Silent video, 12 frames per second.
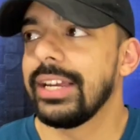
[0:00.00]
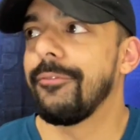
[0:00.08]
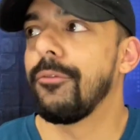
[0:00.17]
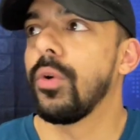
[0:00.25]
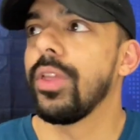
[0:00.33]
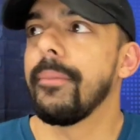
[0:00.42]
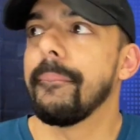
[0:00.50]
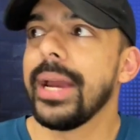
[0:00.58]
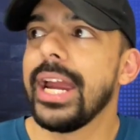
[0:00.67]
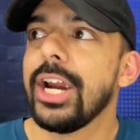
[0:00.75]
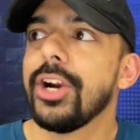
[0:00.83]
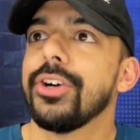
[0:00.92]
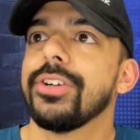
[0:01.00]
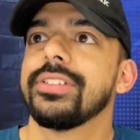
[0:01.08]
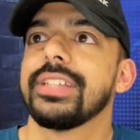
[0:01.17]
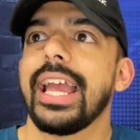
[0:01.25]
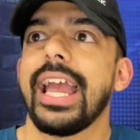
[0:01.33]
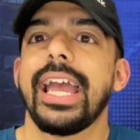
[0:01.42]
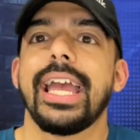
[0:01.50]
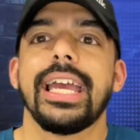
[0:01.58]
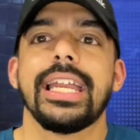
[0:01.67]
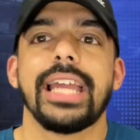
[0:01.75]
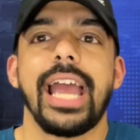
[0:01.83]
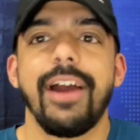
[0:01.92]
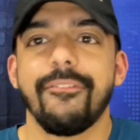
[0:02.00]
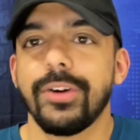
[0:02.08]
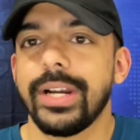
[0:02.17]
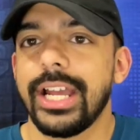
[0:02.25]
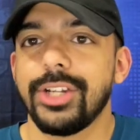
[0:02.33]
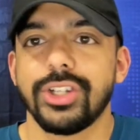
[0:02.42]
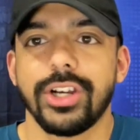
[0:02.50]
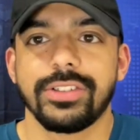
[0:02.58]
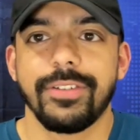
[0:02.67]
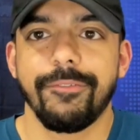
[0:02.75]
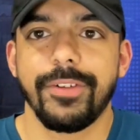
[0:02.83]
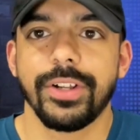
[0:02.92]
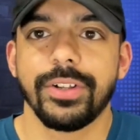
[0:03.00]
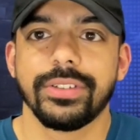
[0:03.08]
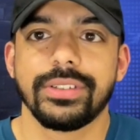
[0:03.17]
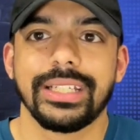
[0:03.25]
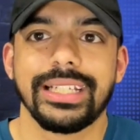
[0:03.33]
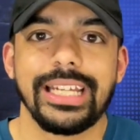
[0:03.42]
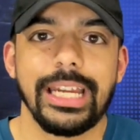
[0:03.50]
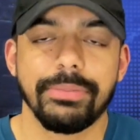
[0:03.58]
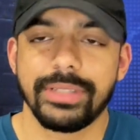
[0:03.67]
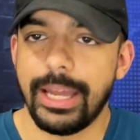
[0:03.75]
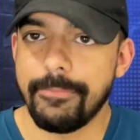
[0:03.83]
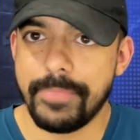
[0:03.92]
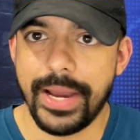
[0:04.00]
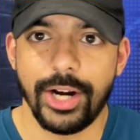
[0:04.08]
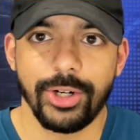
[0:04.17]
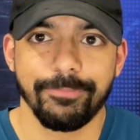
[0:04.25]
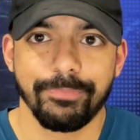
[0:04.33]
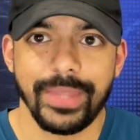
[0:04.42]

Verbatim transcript: for the Bears and every day Justin Fields keeps getting better.